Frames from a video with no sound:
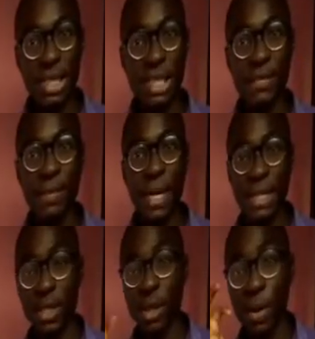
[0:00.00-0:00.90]
is given by the
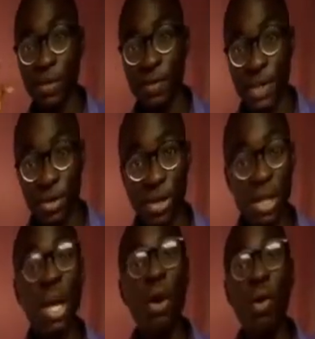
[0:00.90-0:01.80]
sum of deviations
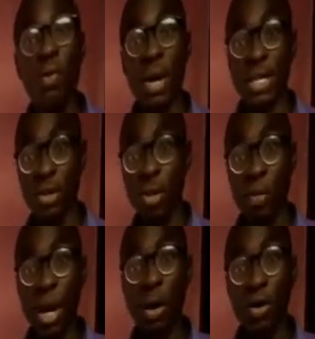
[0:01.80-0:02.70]
over the
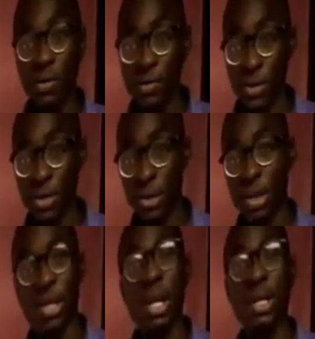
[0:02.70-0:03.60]
number of
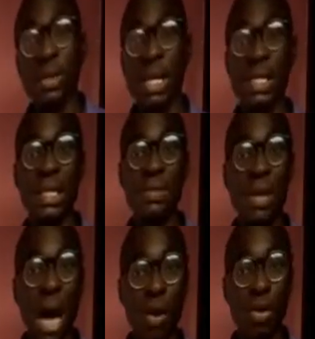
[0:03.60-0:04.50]
deviations. So that is
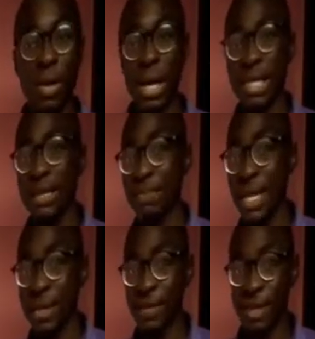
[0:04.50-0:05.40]
how you get
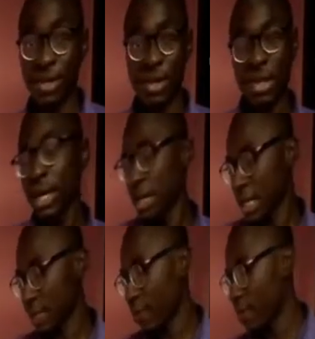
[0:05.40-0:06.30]
mean deviations.
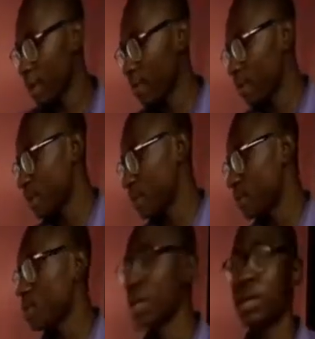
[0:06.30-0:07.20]
That's the formula for it.
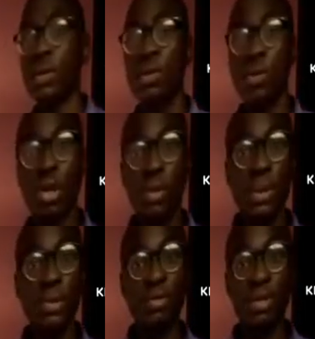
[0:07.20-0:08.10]
So we'll also be
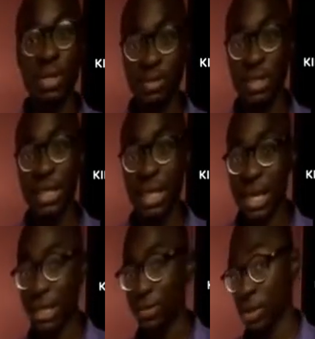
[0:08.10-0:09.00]
treating
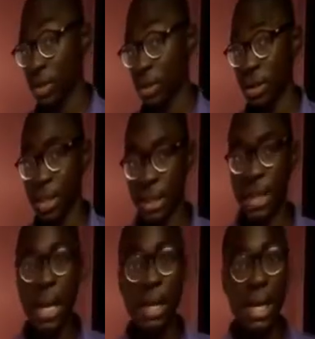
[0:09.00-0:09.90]
that questions on that.
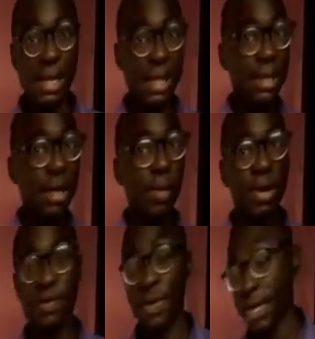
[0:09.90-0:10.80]
Next, let's talk
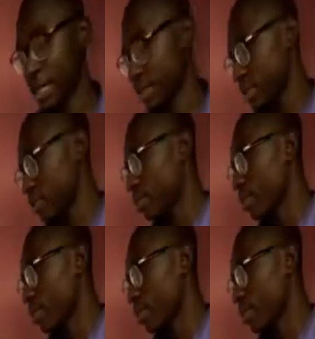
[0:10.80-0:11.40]
about variance.